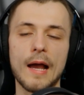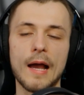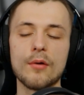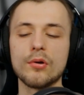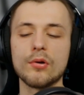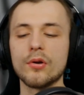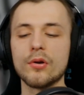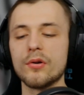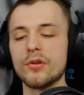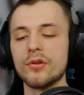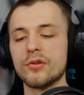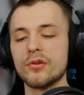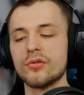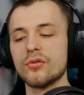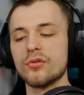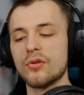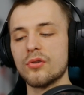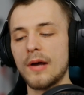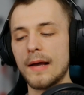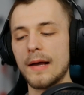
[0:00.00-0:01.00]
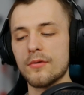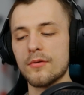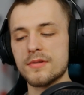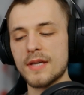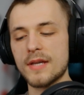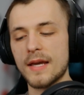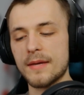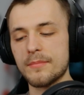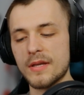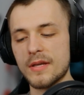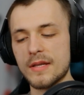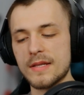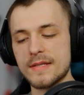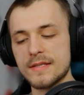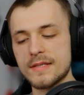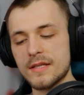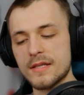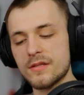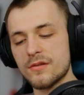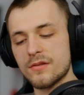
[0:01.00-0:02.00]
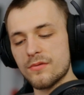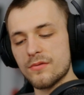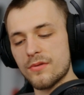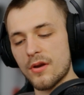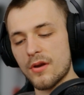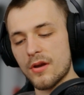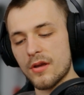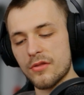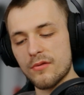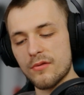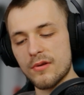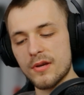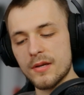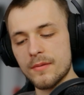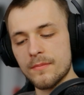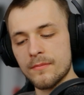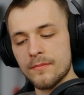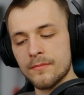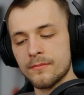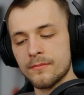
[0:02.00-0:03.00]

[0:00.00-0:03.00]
I will go into Google, I will type in C233